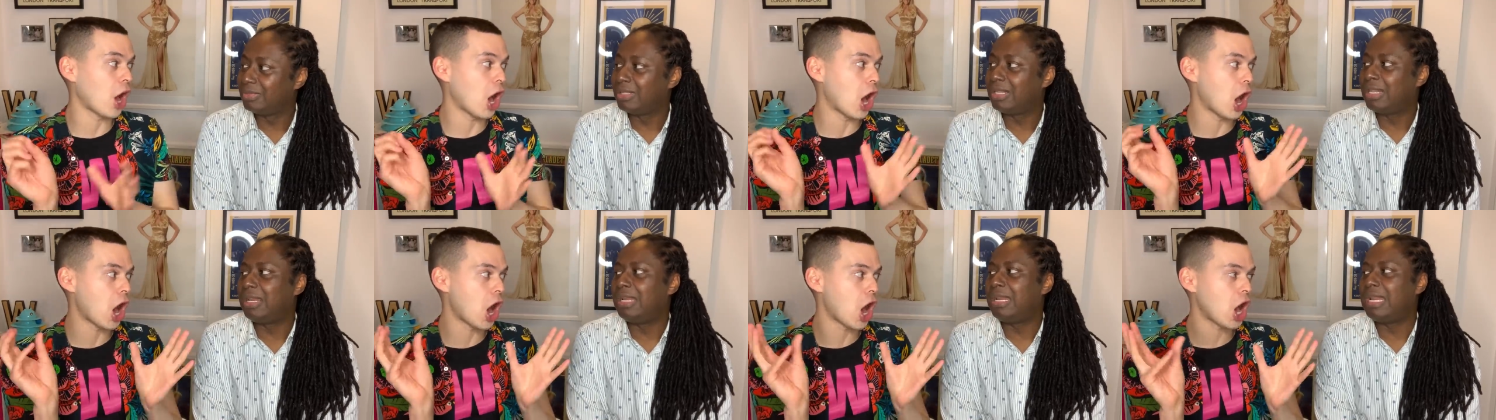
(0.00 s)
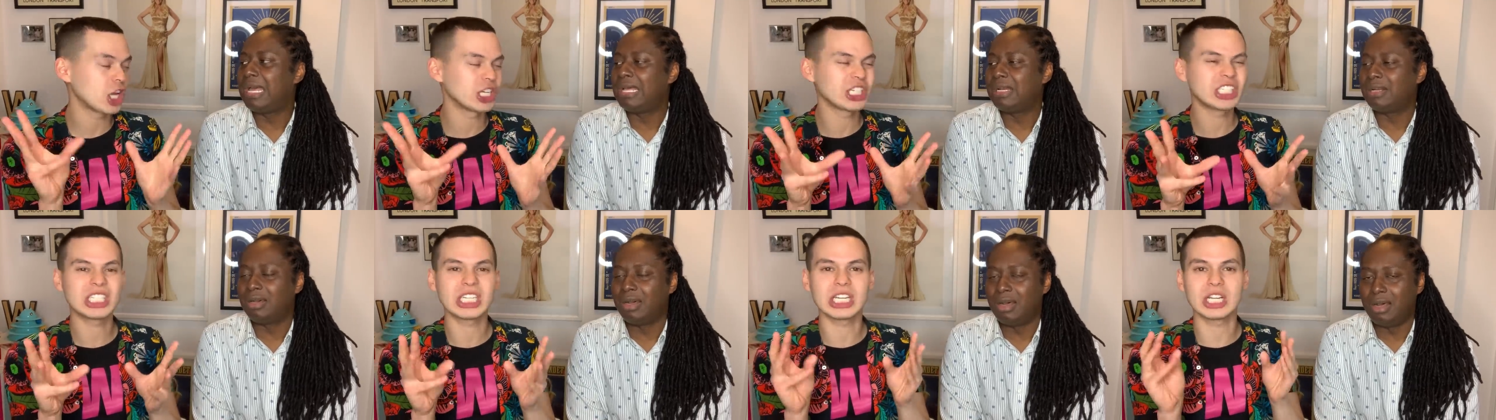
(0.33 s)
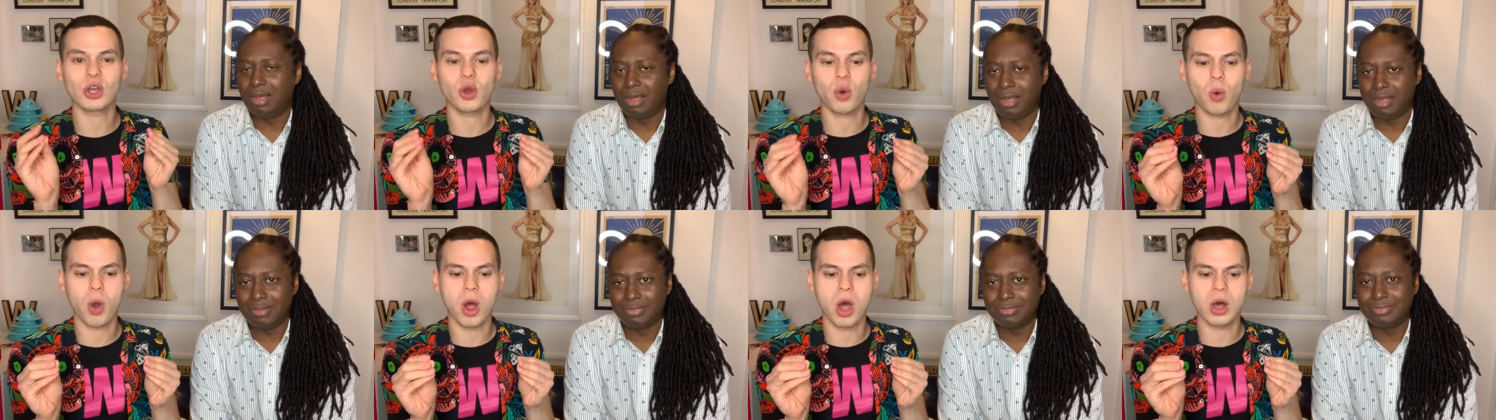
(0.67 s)
Speaker 1: the
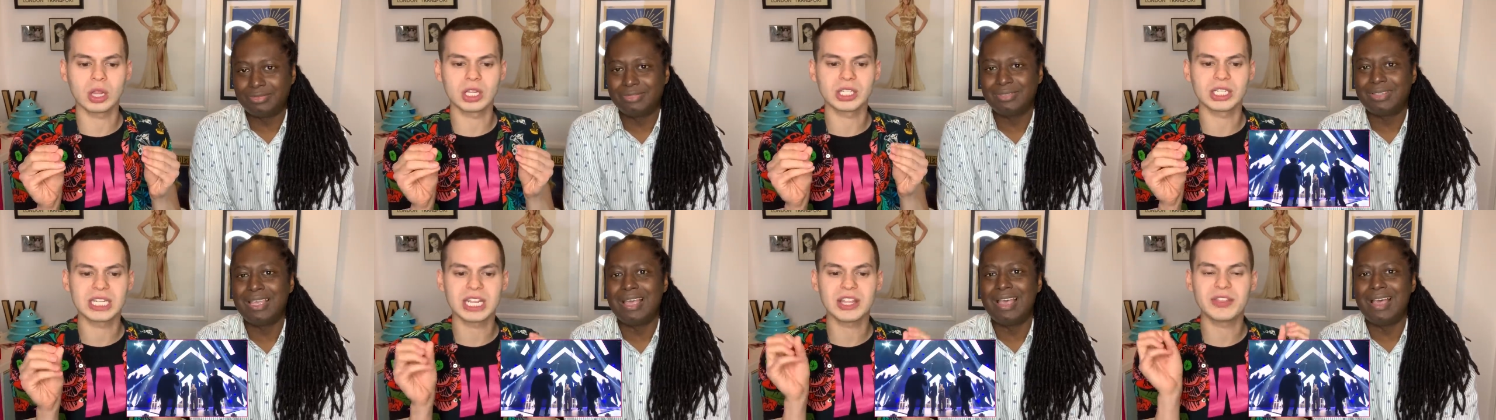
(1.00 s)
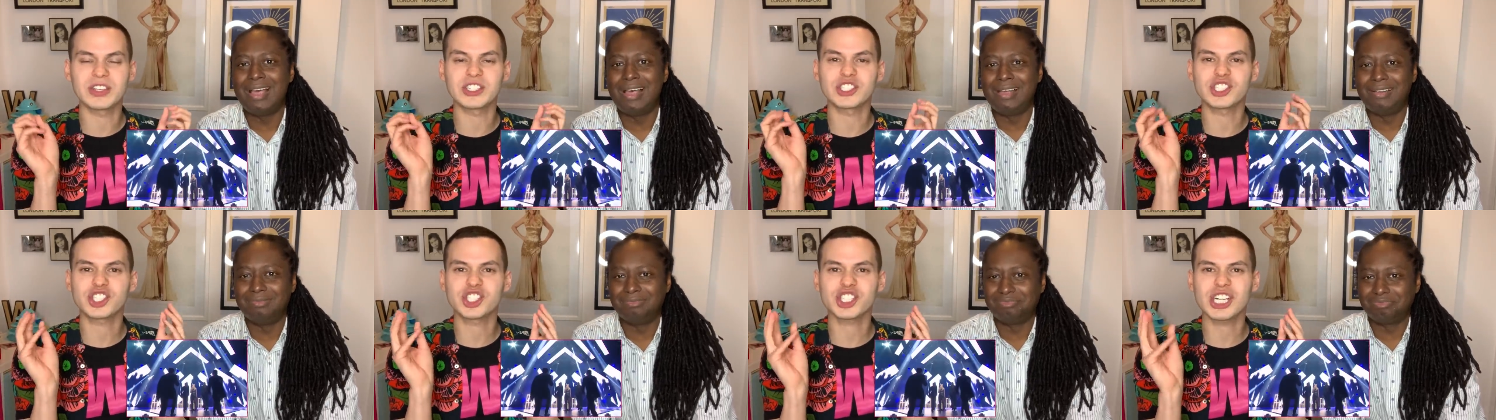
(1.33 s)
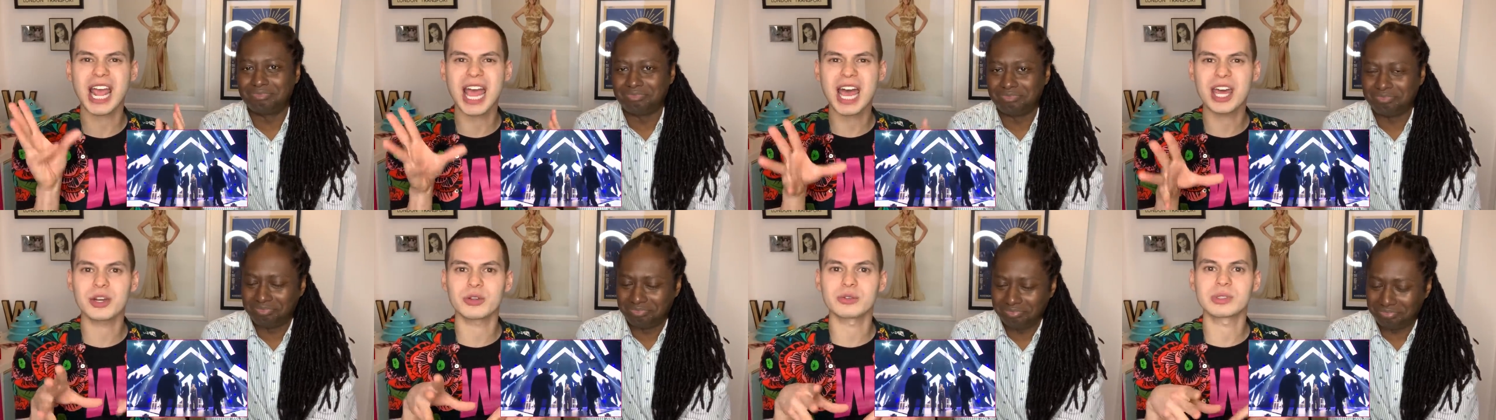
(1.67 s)
haunting quality, the
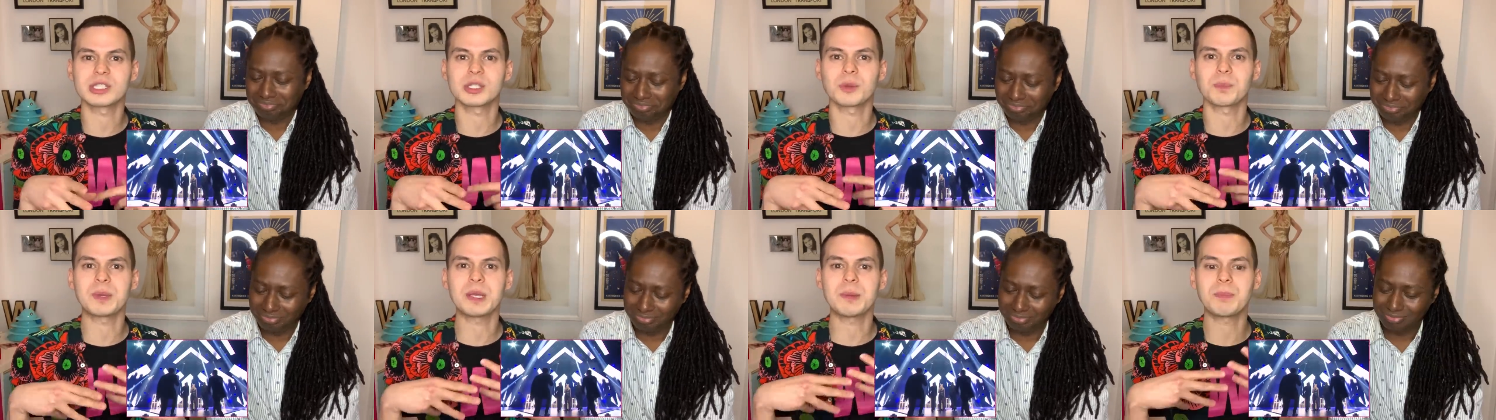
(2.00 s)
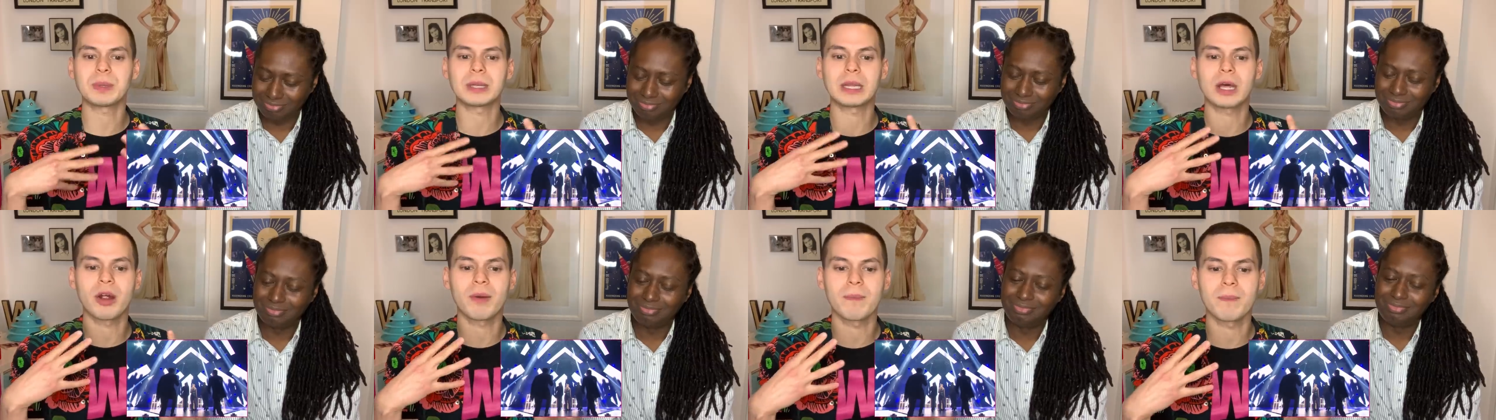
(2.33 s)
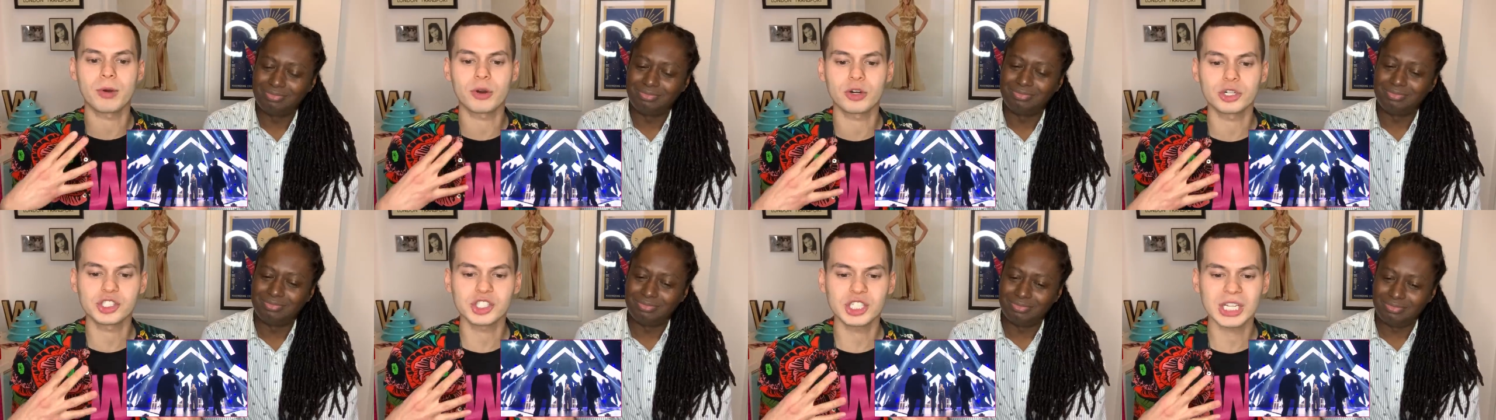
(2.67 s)
shadows, the people
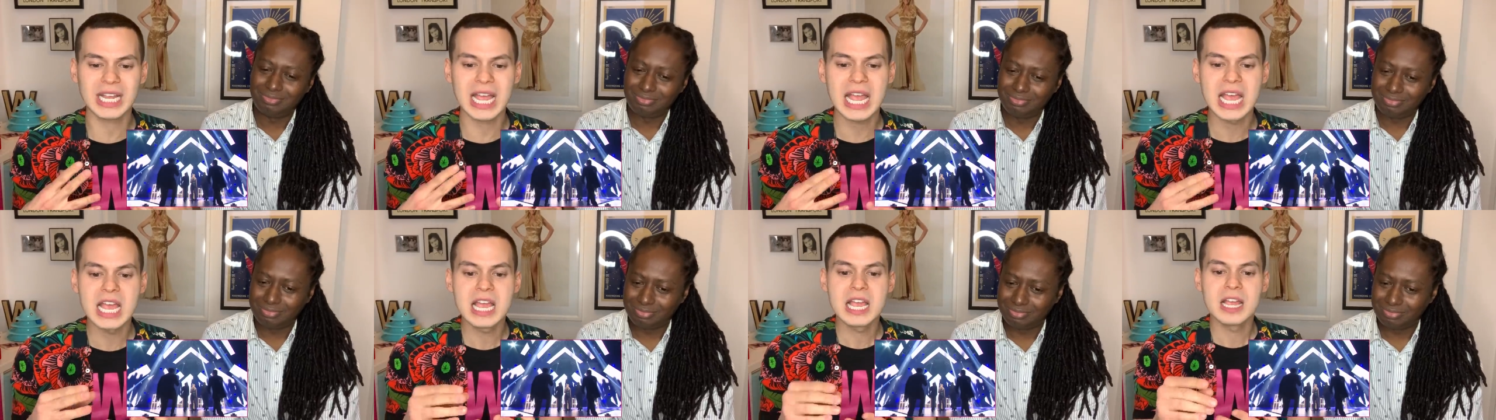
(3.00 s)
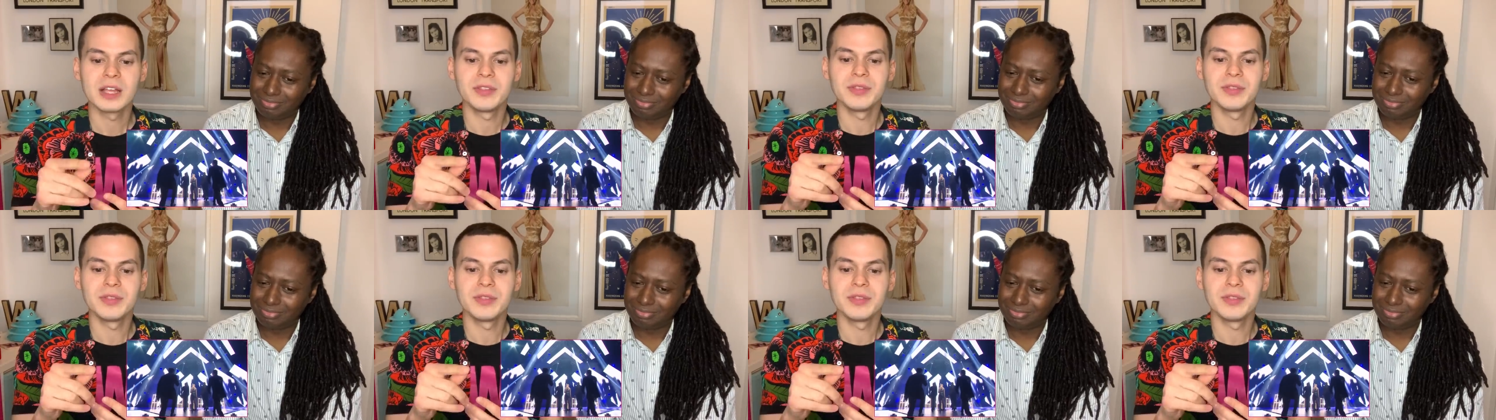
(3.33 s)
emerging.